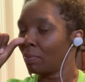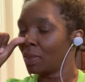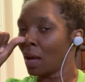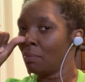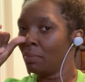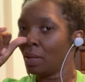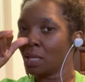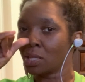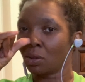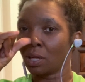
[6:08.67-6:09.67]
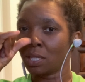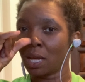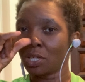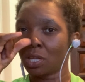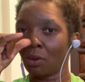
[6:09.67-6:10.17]
thumb is going to
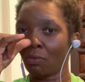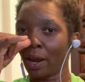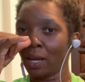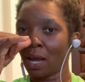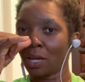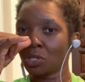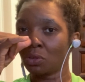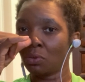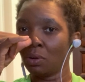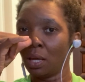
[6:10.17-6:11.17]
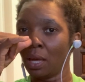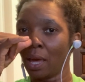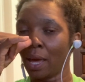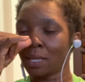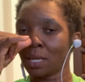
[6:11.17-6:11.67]
touch that right nostril.
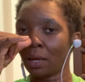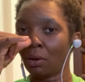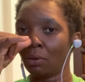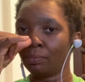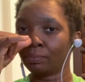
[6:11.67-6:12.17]
Exhale.